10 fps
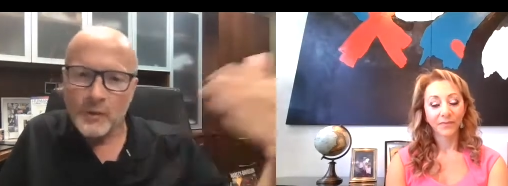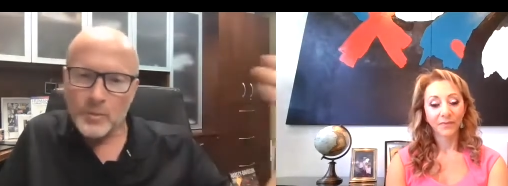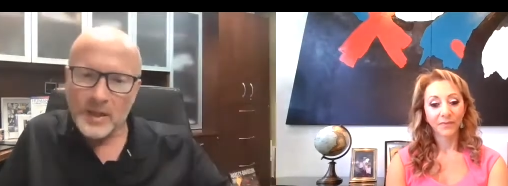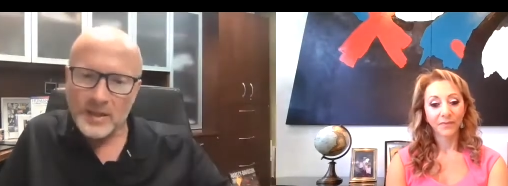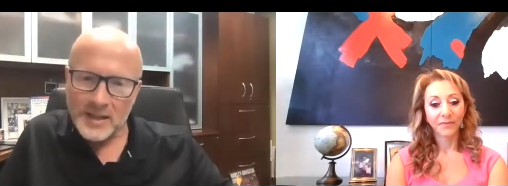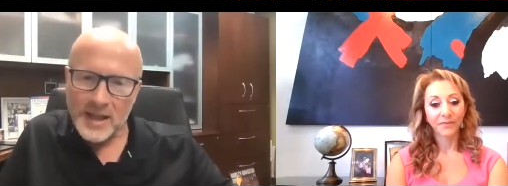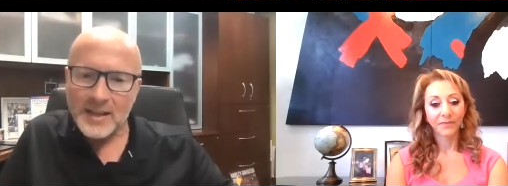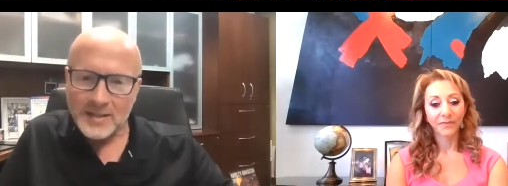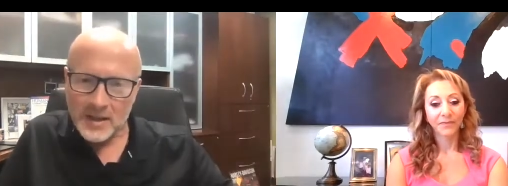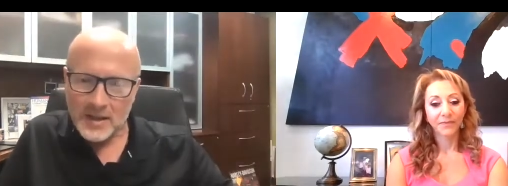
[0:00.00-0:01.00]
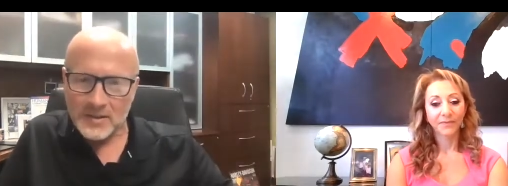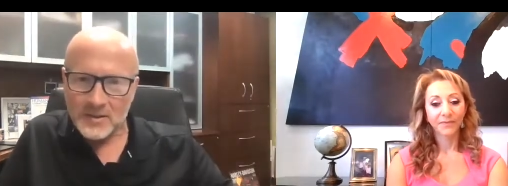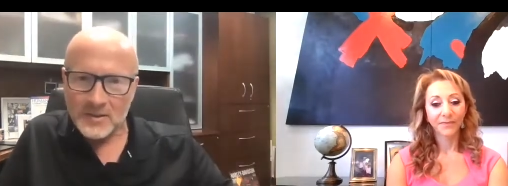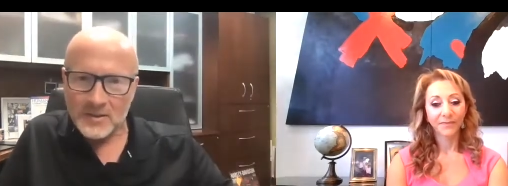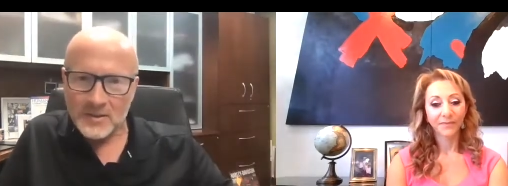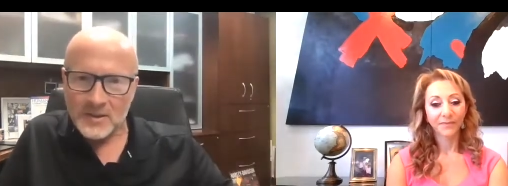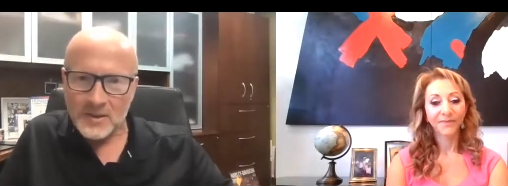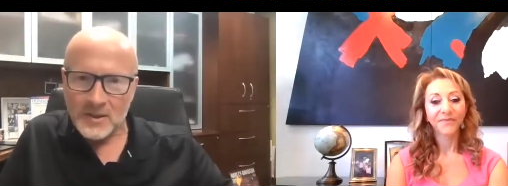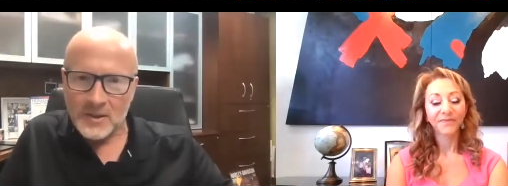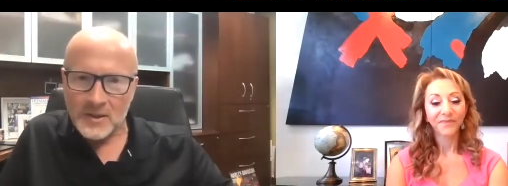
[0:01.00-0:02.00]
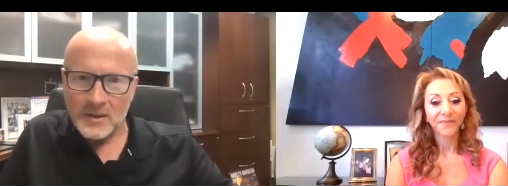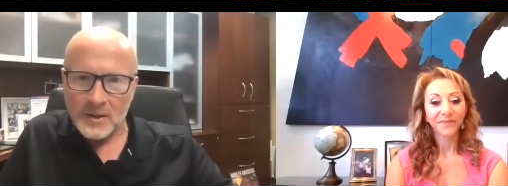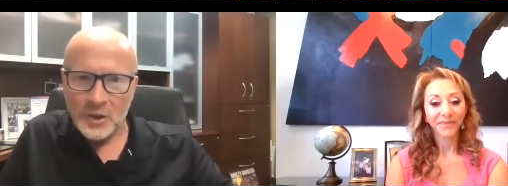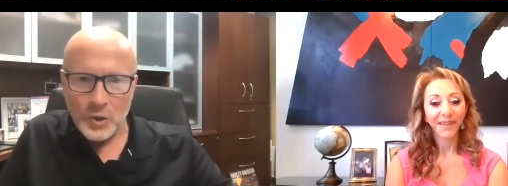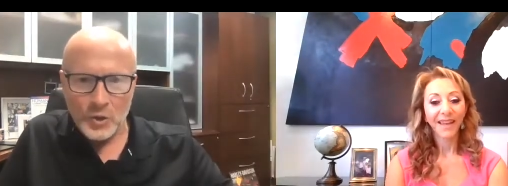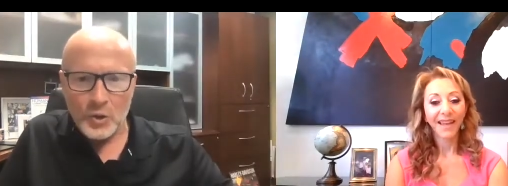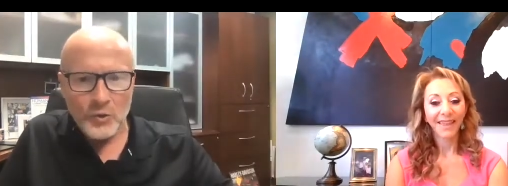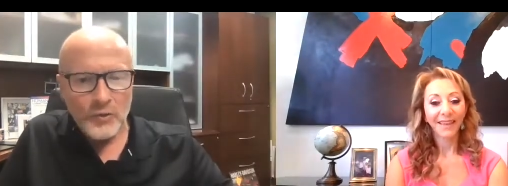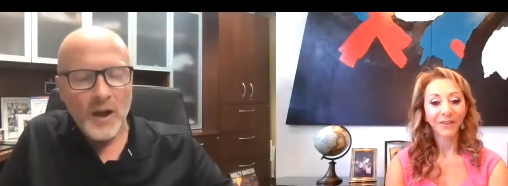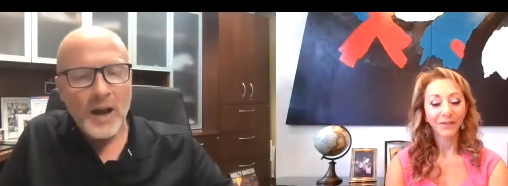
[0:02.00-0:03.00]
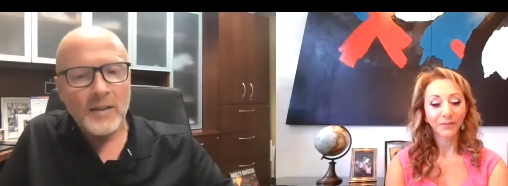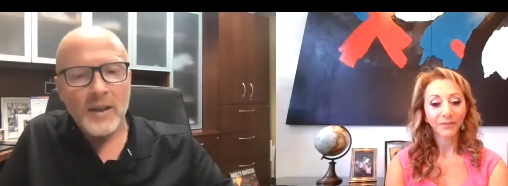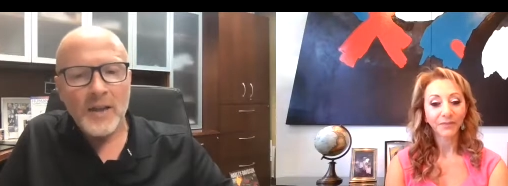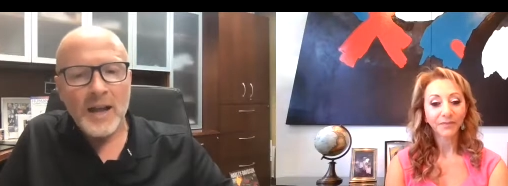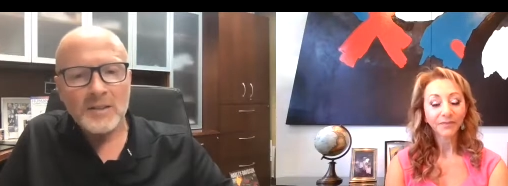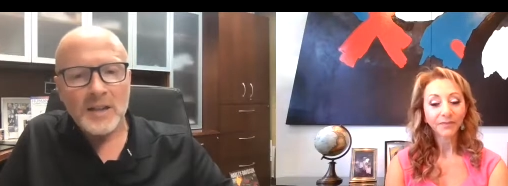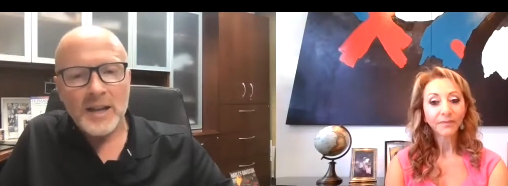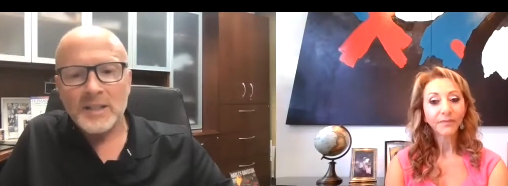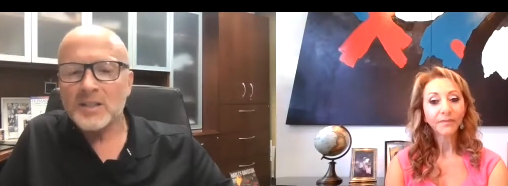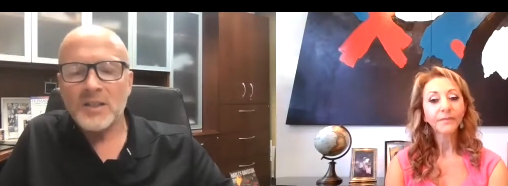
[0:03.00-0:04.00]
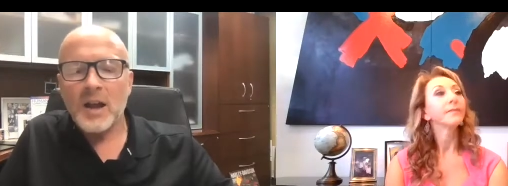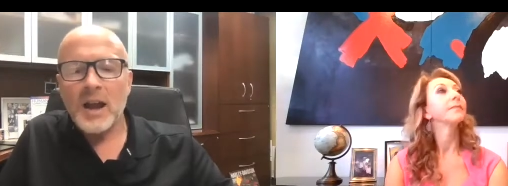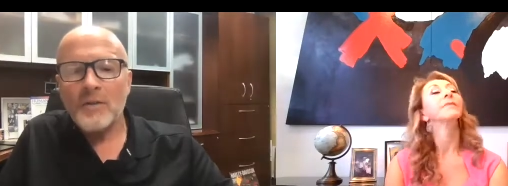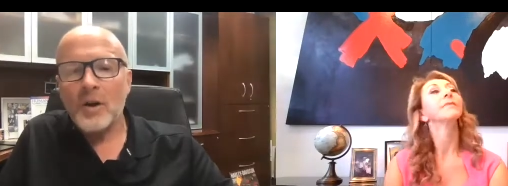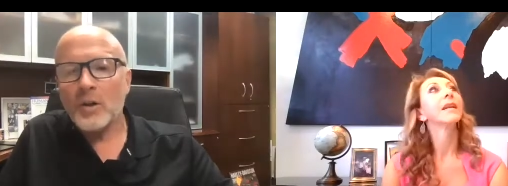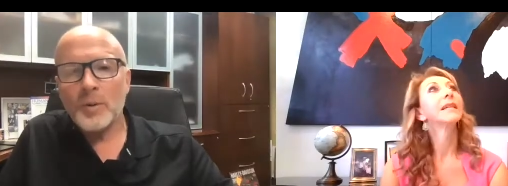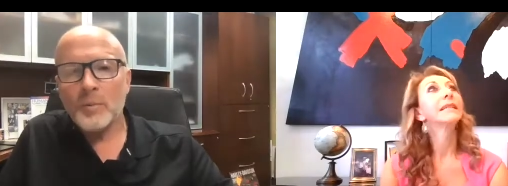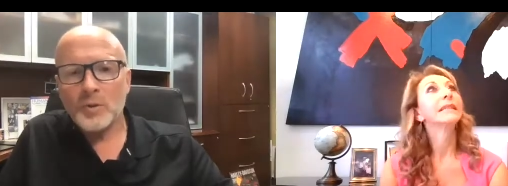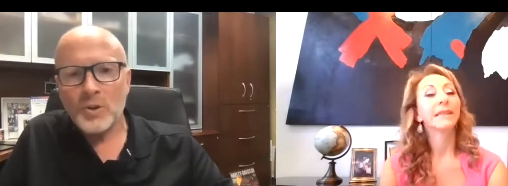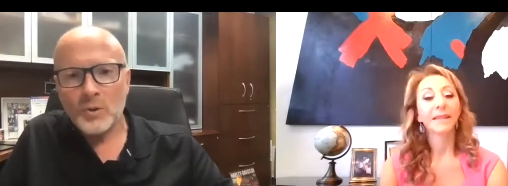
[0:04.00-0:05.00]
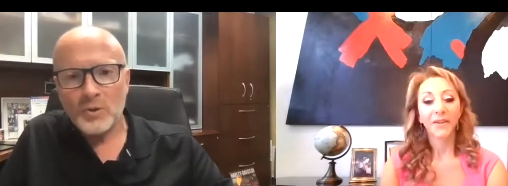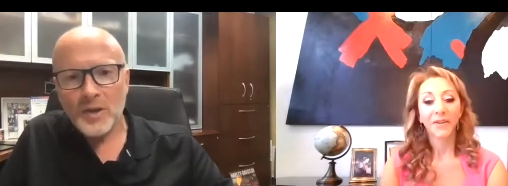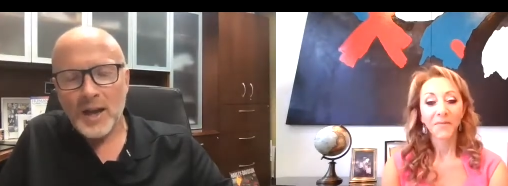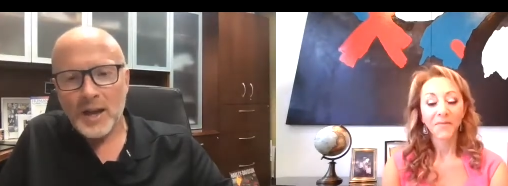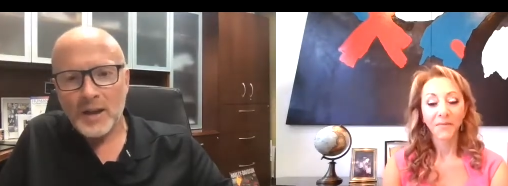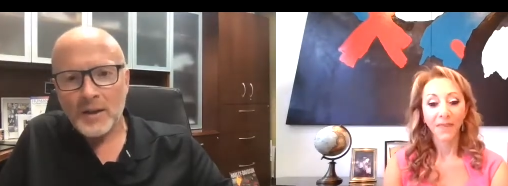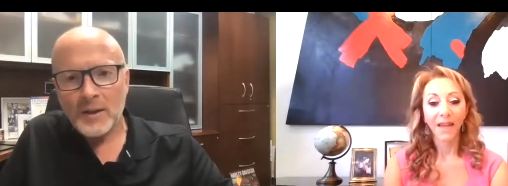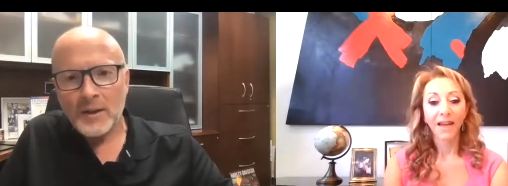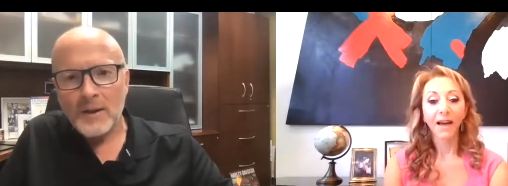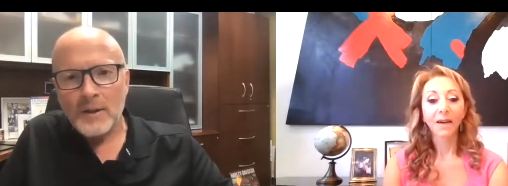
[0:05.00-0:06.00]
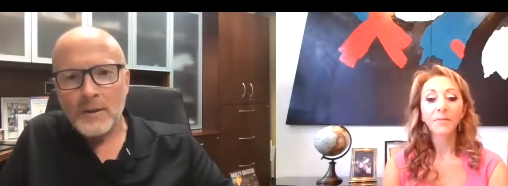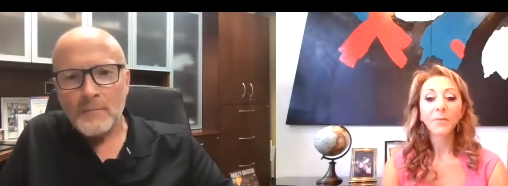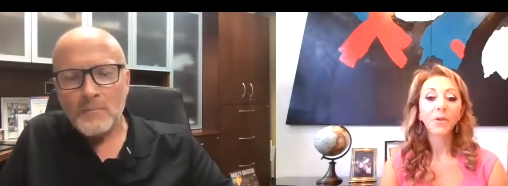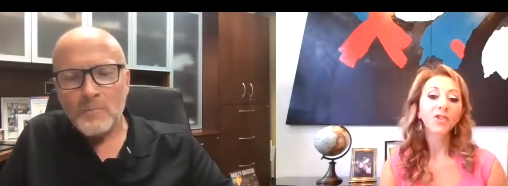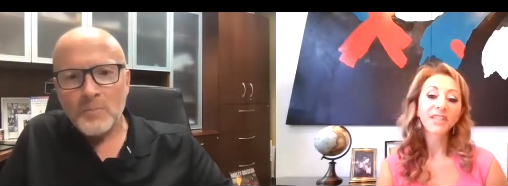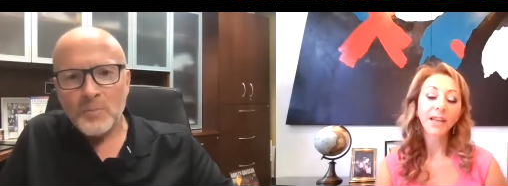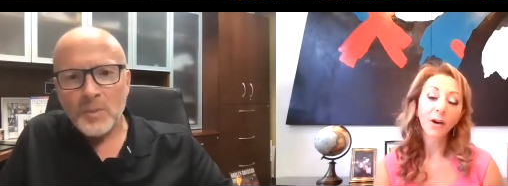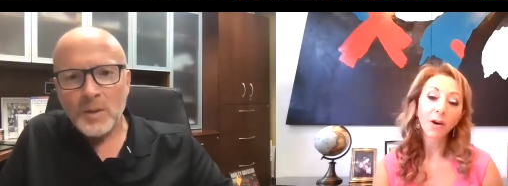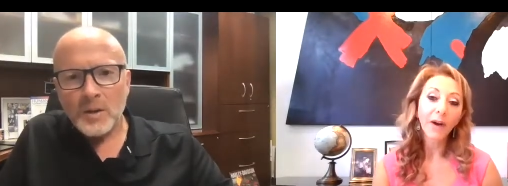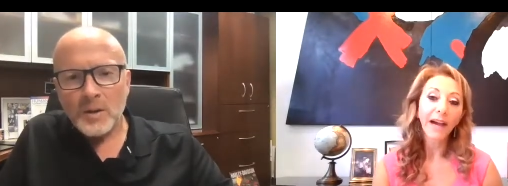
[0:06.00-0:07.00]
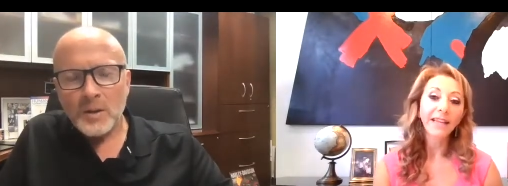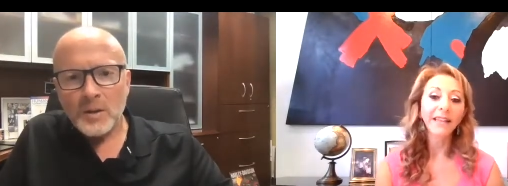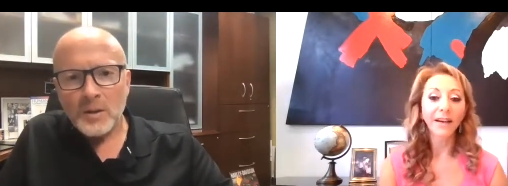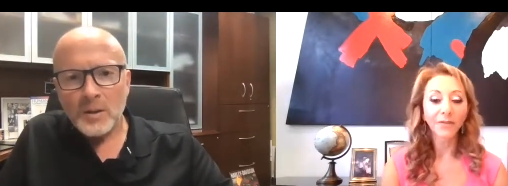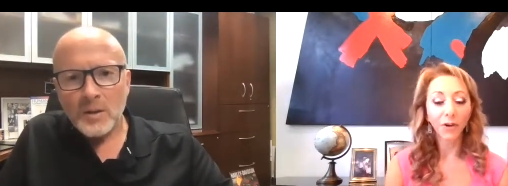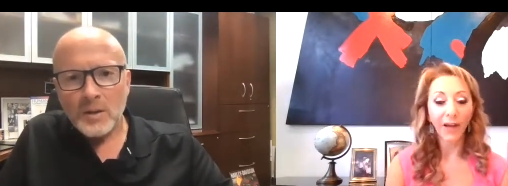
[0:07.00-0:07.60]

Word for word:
Speaker 1: biggest assets. Do you do you find that that's the case? Is that, have other people told you that?
Speaker 2: Uh, people just say, "Oh, I love your